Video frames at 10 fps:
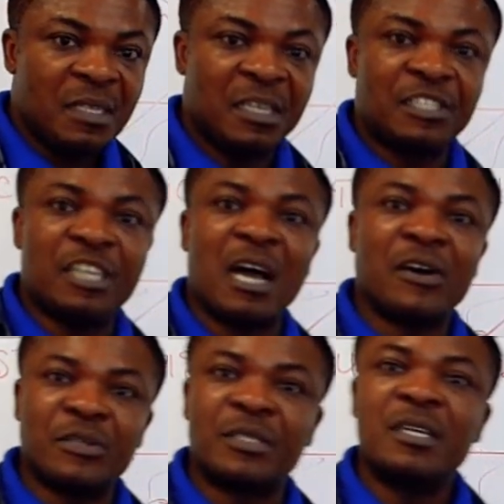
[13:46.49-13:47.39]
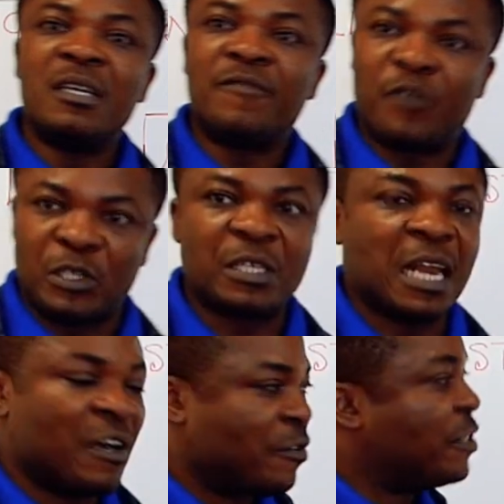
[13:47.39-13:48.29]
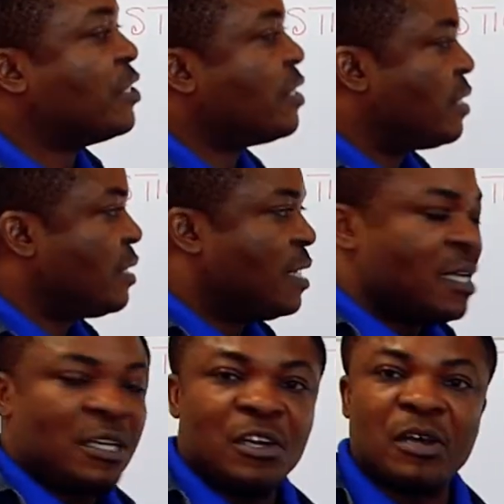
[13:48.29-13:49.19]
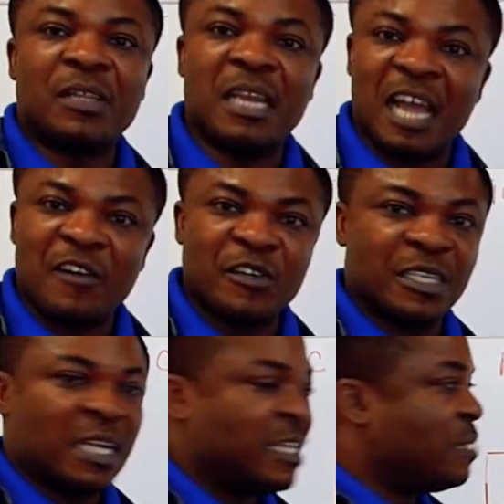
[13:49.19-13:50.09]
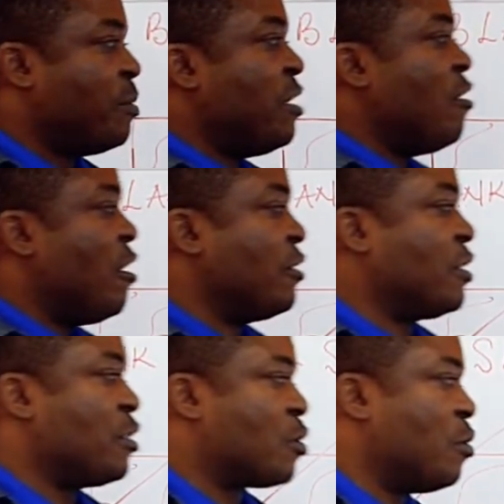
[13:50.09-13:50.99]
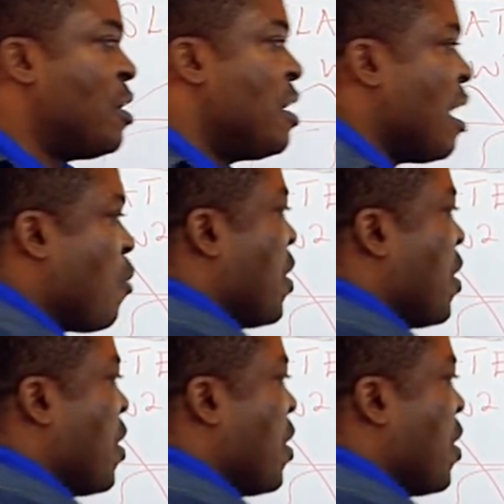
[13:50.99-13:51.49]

a child's first language, not the language that is being learned in school. Now,